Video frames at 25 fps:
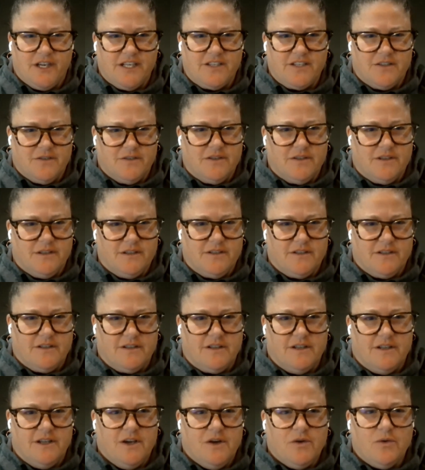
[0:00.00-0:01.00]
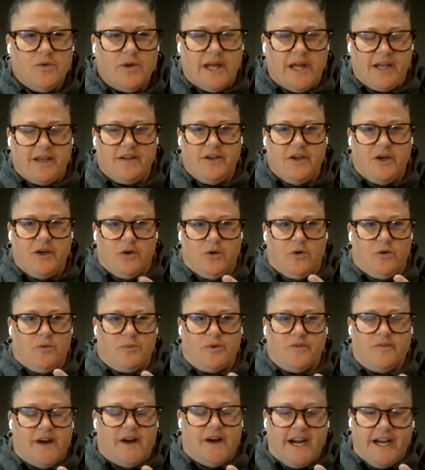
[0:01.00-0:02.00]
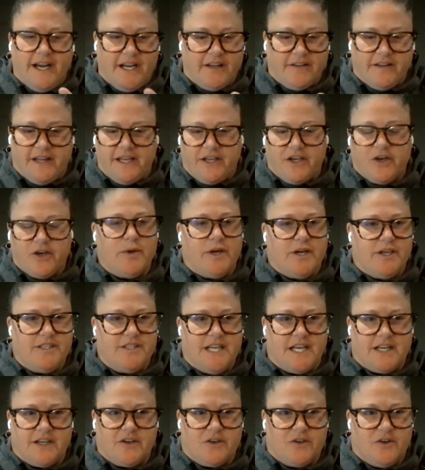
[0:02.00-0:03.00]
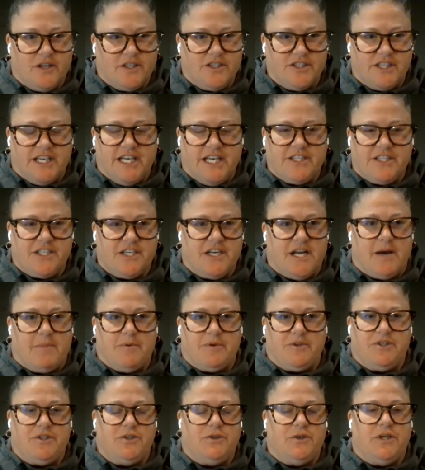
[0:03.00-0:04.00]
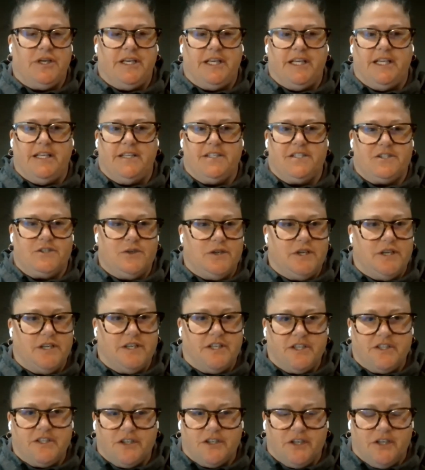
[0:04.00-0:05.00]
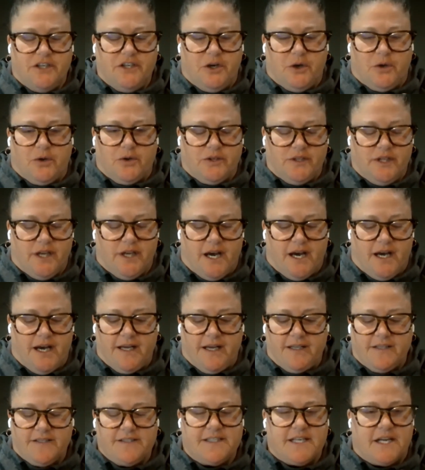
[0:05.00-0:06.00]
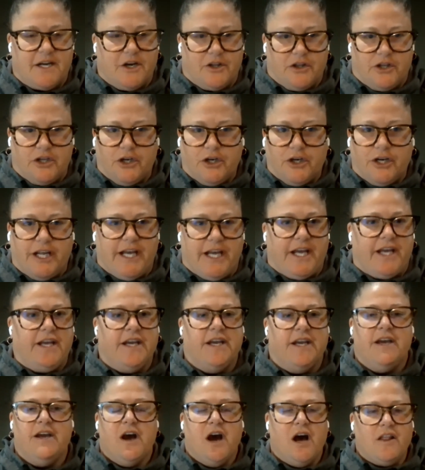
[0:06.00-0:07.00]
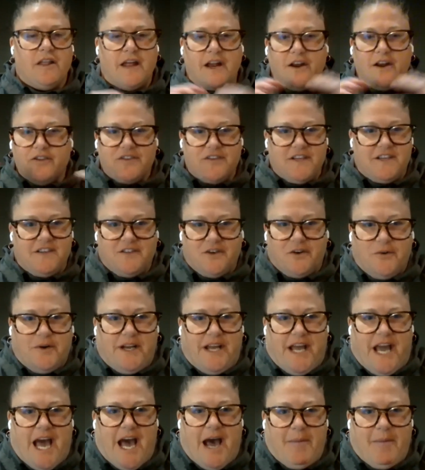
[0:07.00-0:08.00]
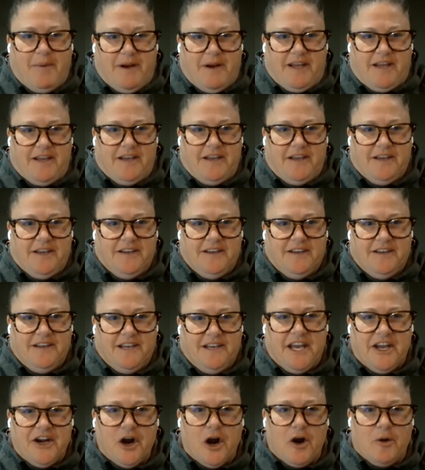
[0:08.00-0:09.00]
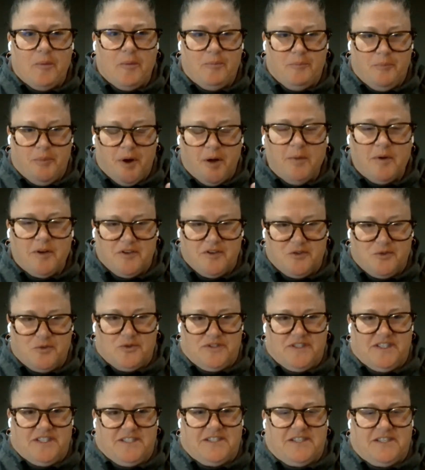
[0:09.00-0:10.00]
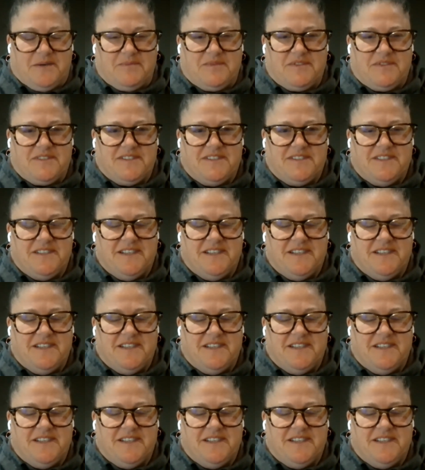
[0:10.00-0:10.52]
Did you guys, providing like career and technical education opportunities, centered learning, a lot of those things are already happening in our public school systems.